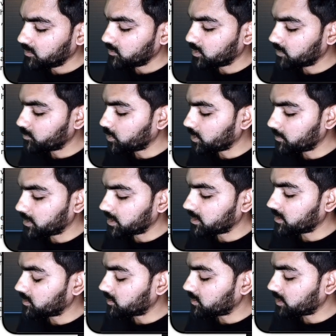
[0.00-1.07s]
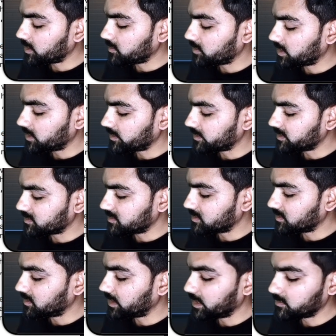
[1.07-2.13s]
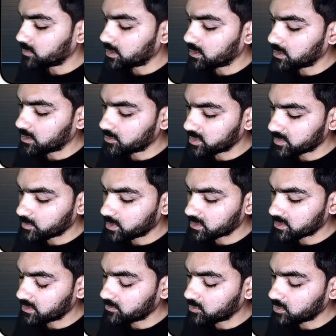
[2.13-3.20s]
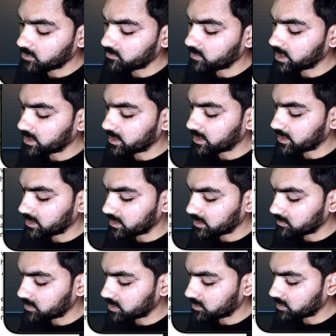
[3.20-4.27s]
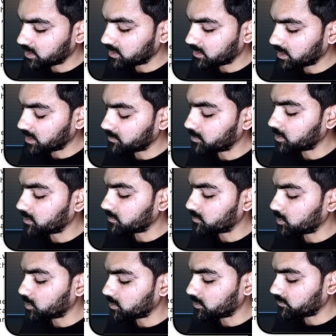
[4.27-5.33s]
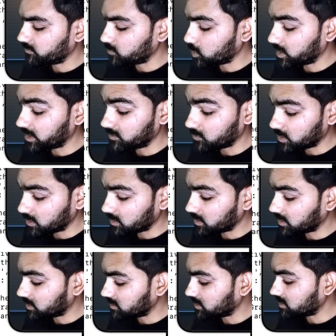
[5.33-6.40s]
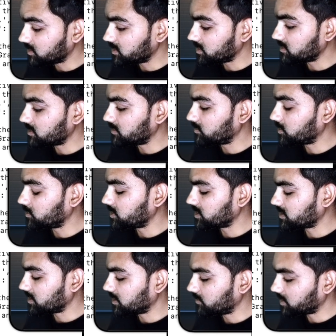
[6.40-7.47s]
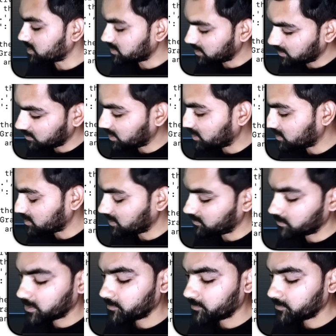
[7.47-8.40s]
One popular alternative ending is that grandma outsmarts the wolf by leading him into a trap or pot of boiling water, and then she is able to escape and save herself.